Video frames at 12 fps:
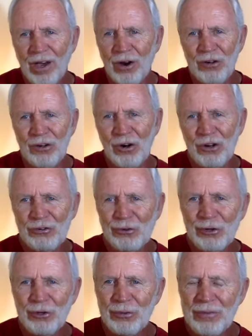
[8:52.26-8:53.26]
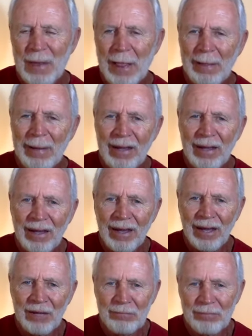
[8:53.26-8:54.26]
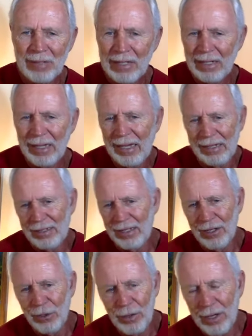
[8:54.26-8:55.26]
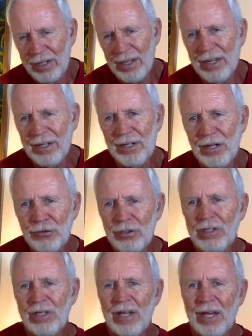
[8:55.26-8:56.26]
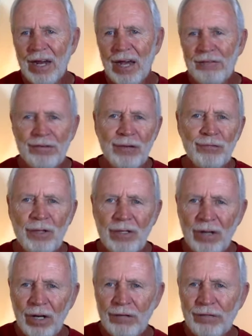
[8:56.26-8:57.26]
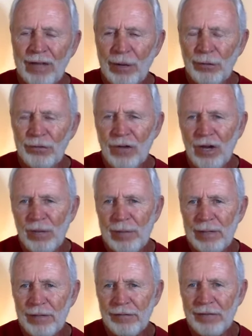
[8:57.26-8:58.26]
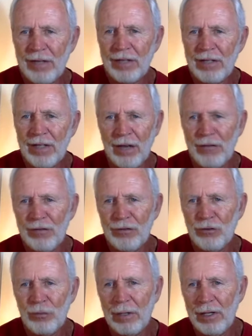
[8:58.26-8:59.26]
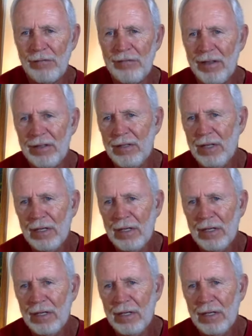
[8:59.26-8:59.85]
aren't, aren't true. Um, and you know, in addition to that, I've I've seen Dr. Flowers talk about the fact that Calvinists don't believe that